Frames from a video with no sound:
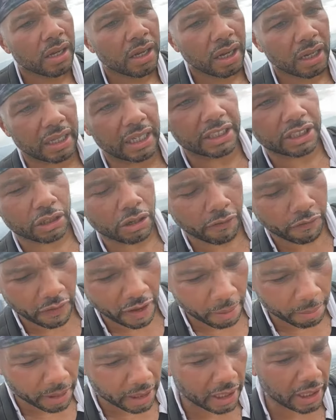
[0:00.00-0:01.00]
Unless you can
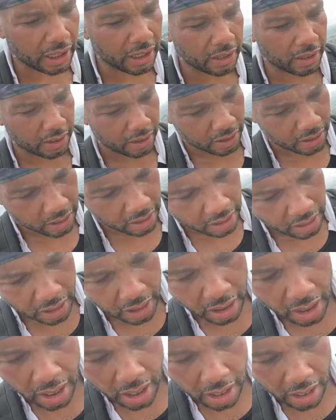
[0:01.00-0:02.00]
find me a
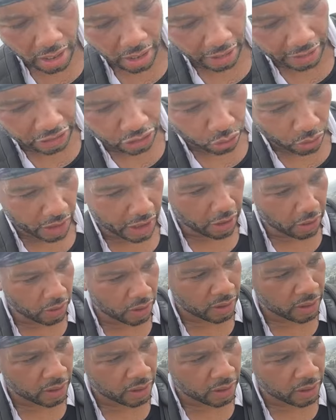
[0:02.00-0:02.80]
trail,